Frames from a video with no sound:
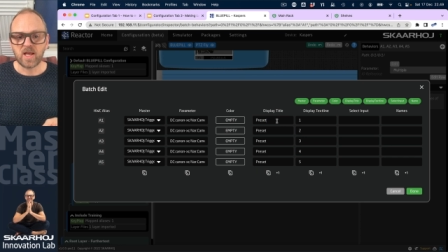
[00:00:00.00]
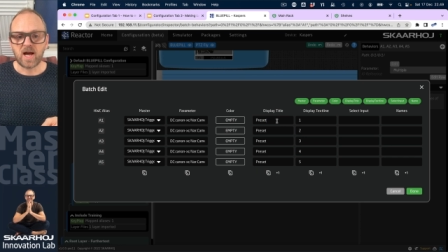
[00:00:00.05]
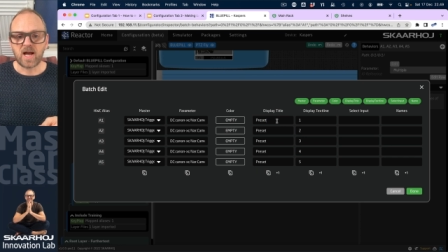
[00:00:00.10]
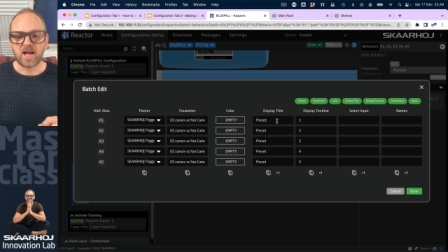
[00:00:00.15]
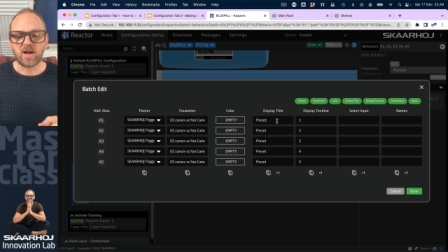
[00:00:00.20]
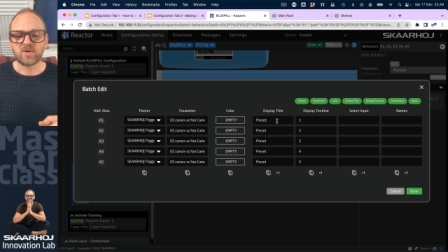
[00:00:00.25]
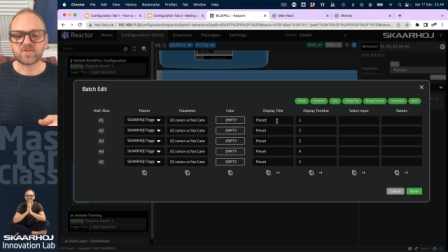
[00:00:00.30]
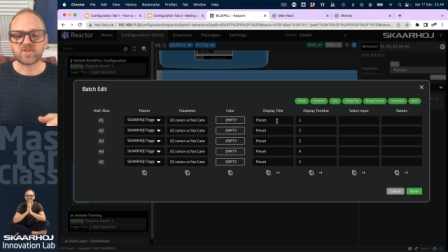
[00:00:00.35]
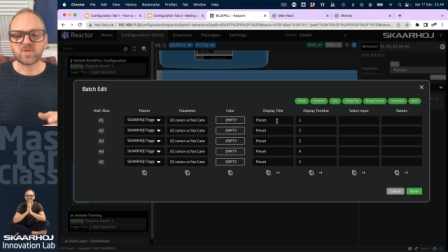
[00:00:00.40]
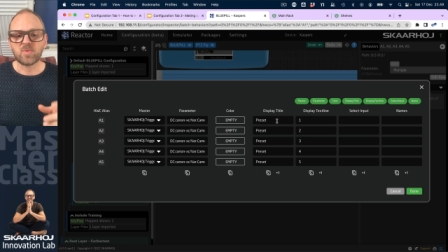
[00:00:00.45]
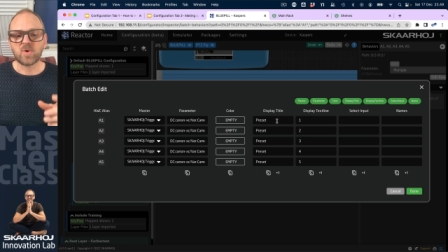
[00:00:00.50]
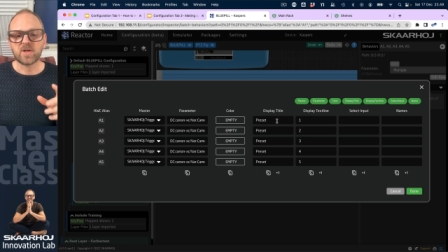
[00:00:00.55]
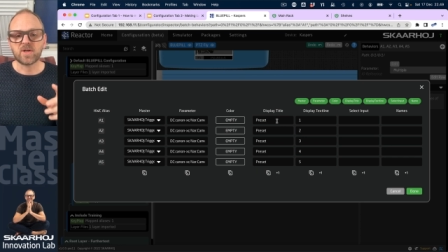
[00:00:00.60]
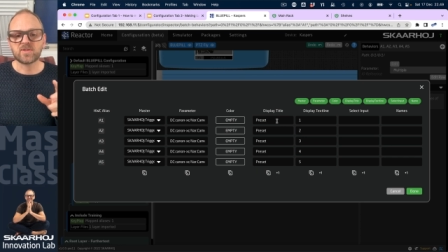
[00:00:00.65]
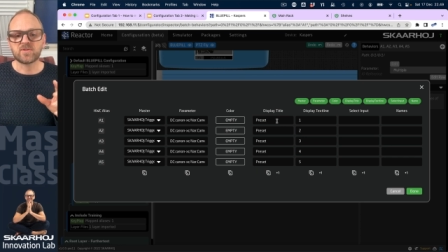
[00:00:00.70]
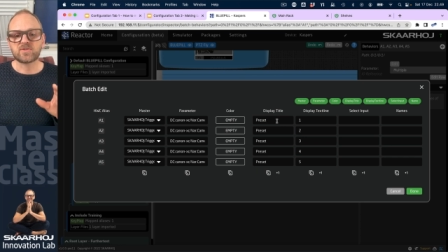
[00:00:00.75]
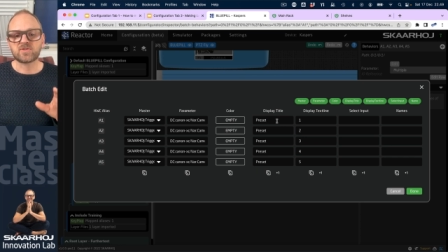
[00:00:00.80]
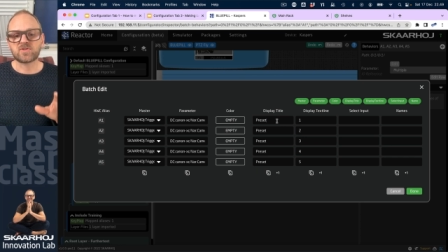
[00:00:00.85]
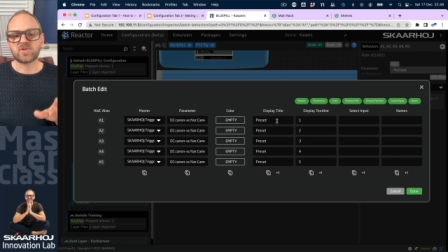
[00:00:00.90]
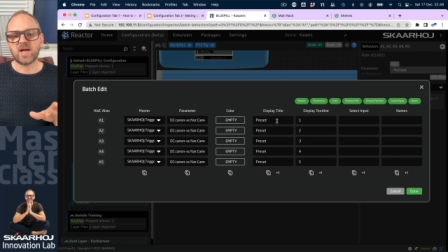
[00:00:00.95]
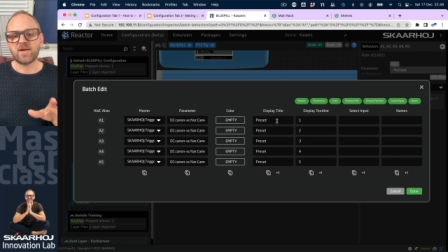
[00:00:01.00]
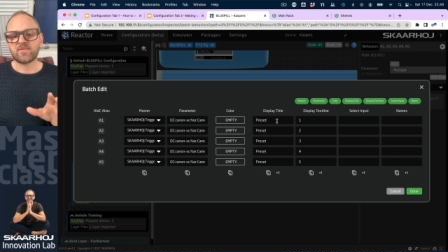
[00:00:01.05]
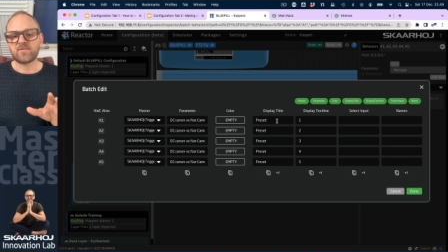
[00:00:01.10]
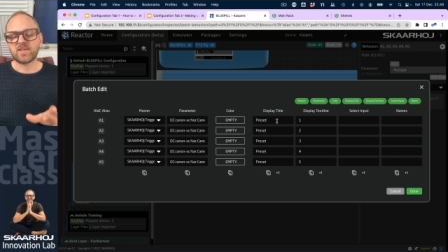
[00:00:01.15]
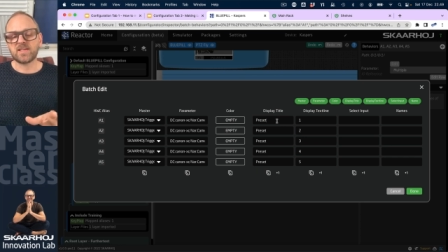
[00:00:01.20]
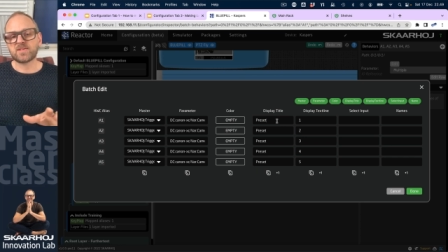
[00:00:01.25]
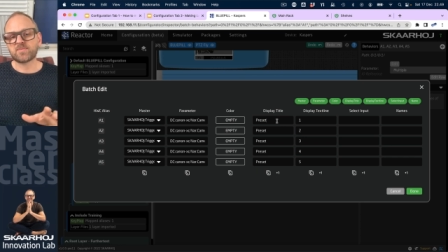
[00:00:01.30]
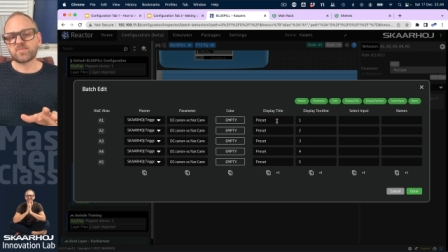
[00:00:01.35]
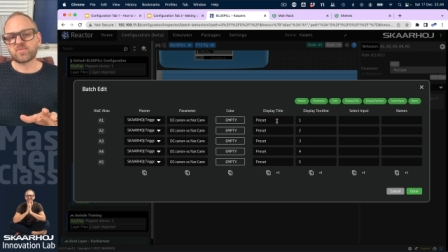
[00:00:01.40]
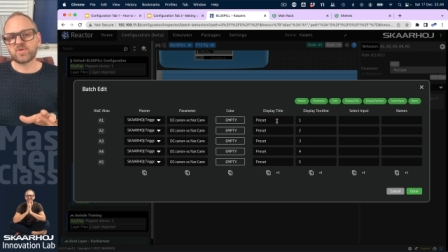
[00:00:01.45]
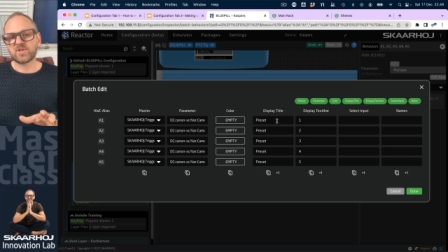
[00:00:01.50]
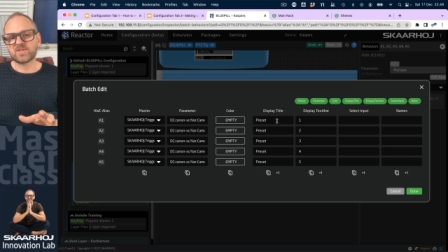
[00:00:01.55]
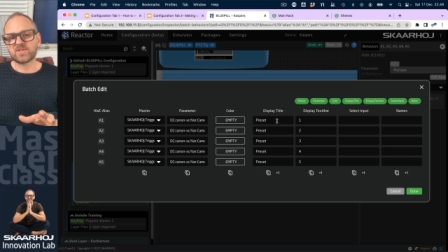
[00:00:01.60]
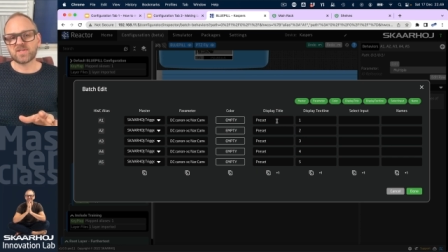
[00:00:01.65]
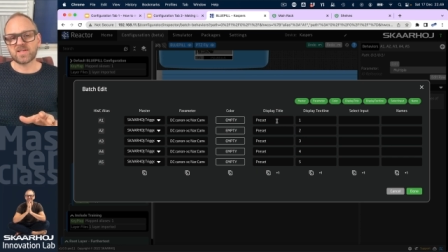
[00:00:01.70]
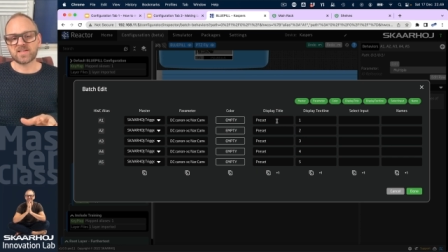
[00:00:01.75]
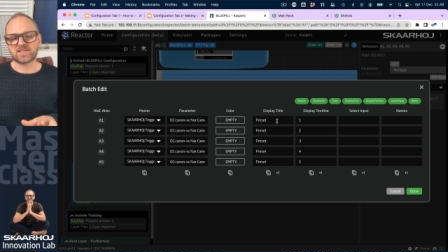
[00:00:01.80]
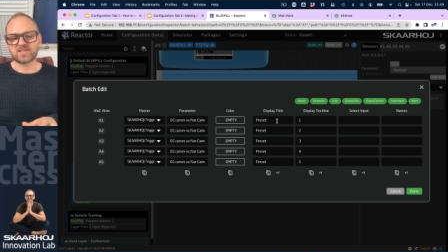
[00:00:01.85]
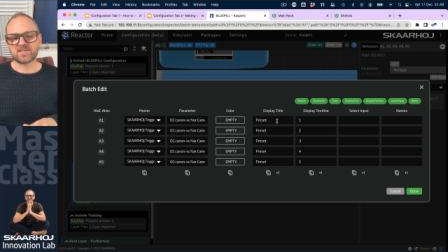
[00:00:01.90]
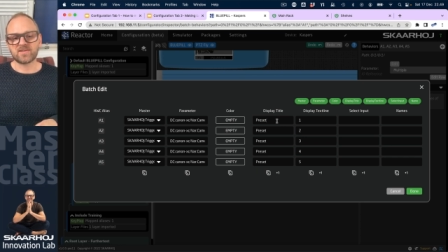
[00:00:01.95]
I also want to have these
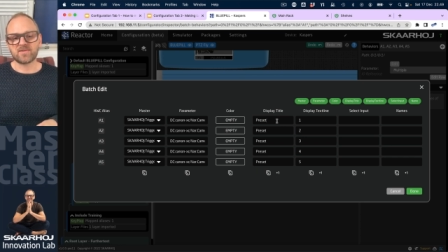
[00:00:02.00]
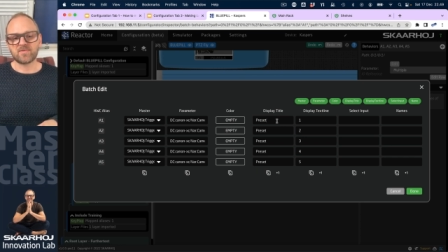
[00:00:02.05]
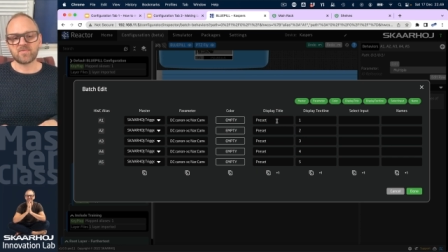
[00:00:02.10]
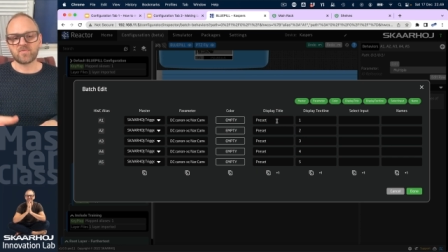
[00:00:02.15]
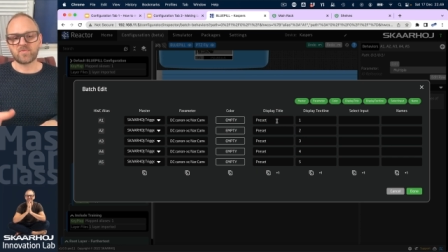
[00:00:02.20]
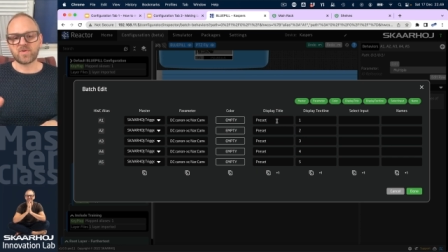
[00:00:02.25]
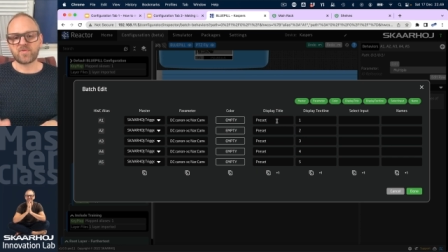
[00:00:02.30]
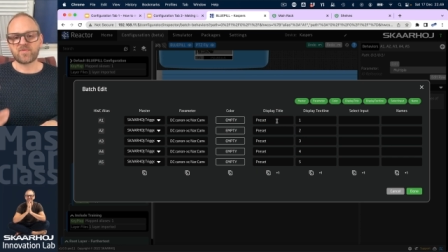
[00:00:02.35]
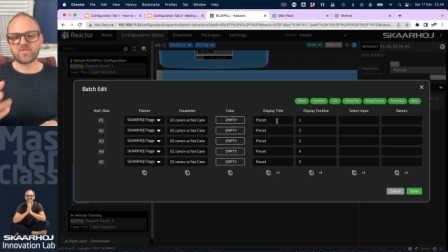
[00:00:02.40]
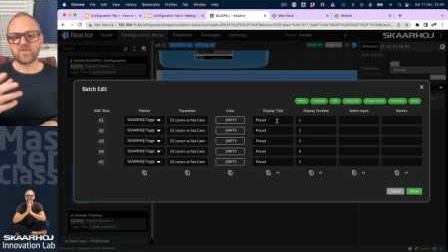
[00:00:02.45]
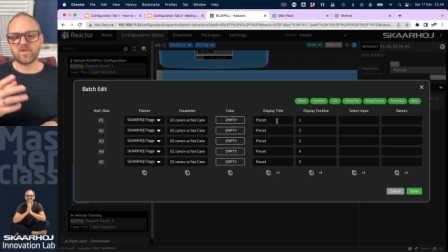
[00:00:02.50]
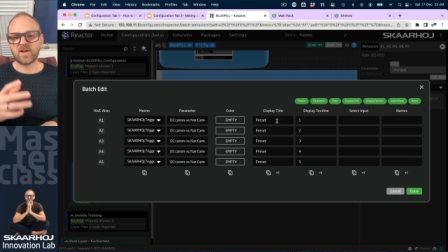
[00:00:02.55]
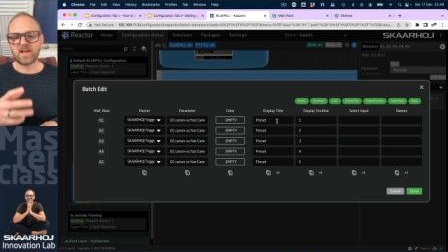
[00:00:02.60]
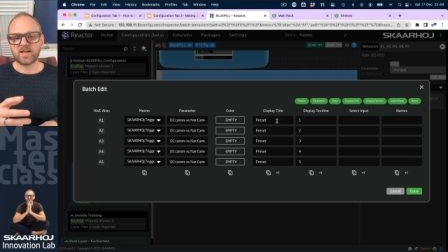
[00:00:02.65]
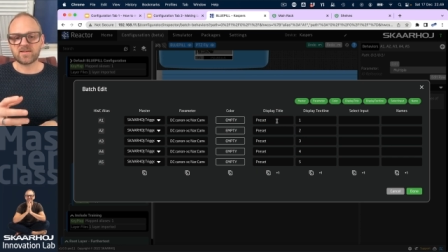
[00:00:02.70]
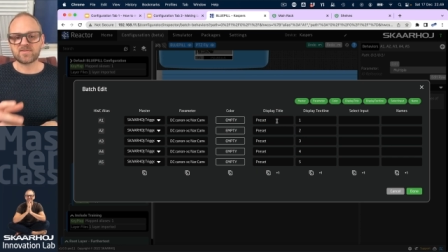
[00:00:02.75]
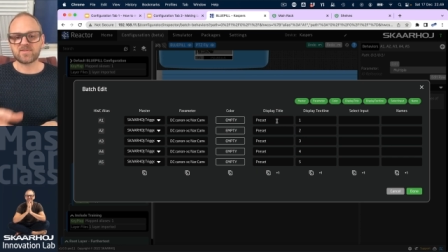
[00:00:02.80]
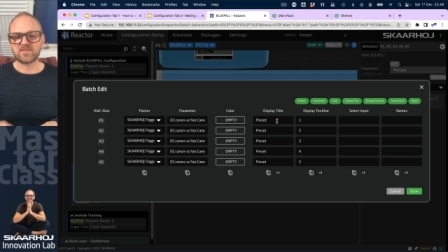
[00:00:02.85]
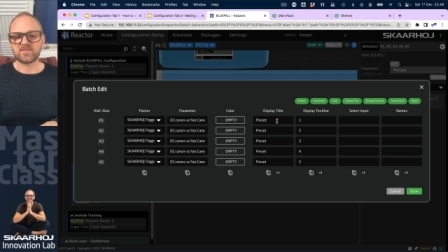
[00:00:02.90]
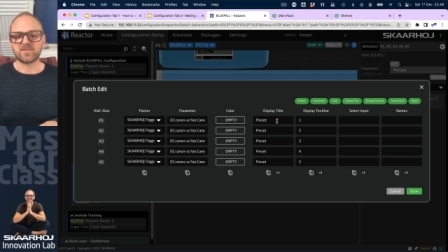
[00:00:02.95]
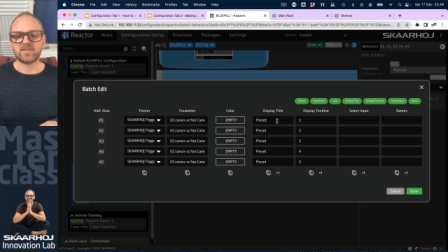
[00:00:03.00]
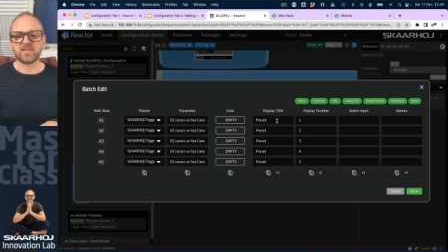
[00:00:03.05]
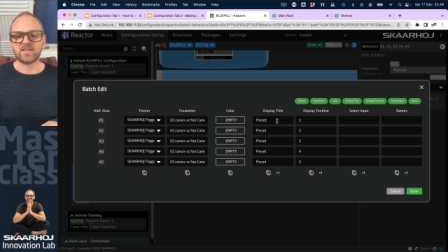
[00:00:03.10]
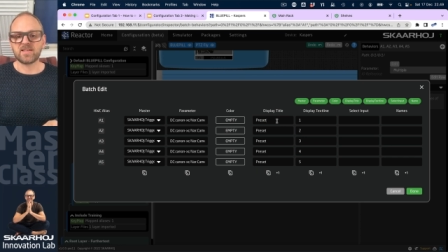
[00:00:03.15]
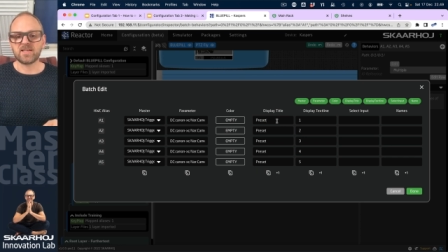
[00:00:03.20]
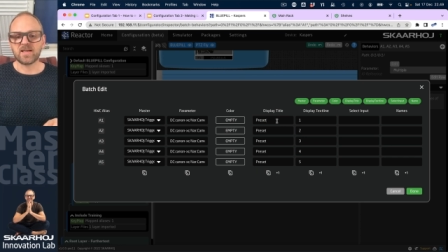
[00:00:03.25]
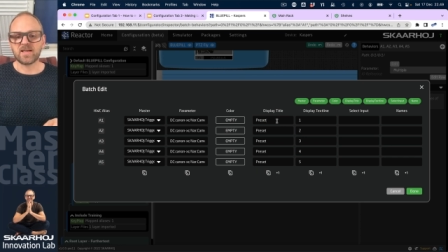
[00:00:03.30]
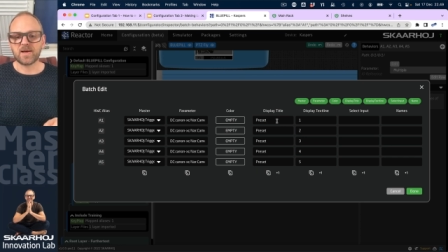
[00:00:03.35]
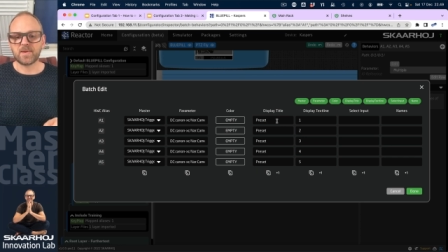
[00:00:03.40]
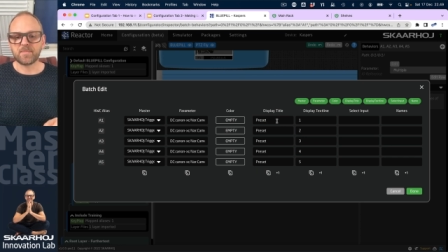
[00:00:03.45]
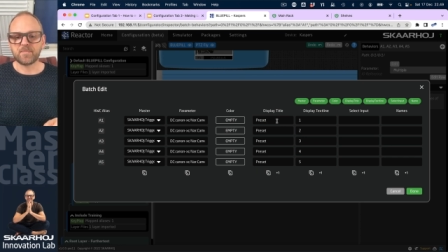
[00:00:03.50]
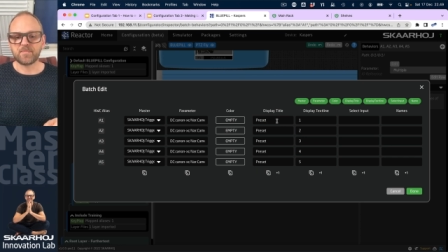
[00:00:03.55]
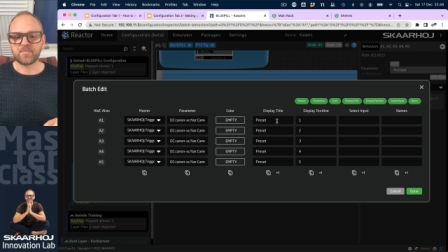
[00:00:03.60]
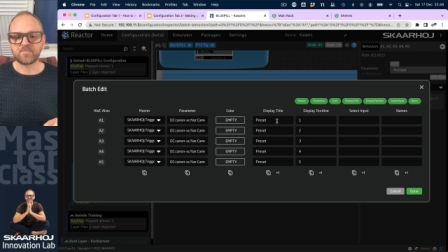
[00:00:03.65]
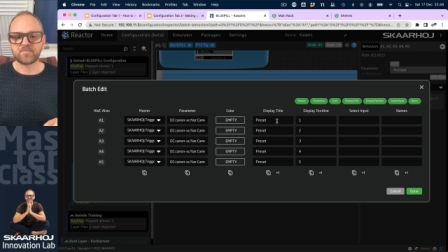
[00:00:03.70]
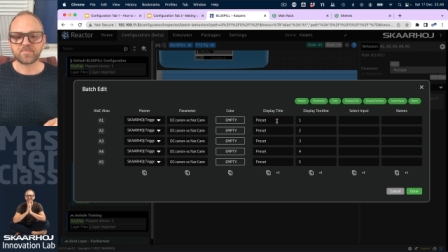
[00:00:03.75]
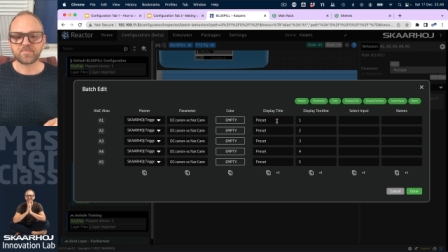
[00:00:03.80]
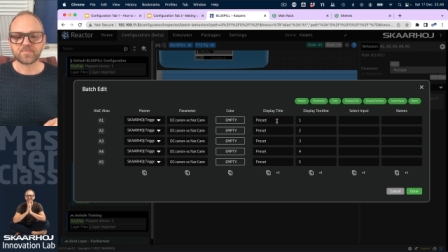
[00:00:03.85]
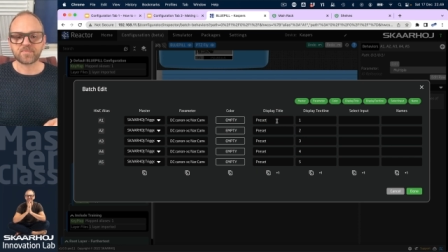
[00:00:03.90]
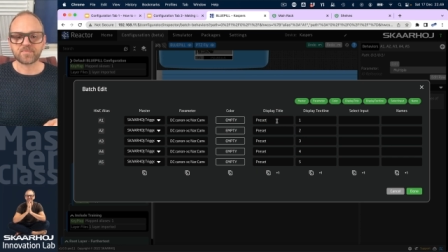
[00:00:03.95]
presets reflect the
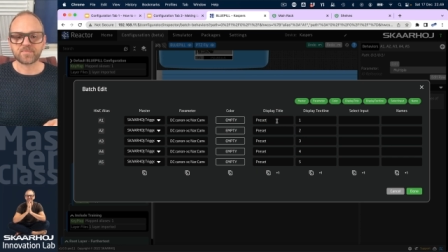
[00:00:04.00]
um,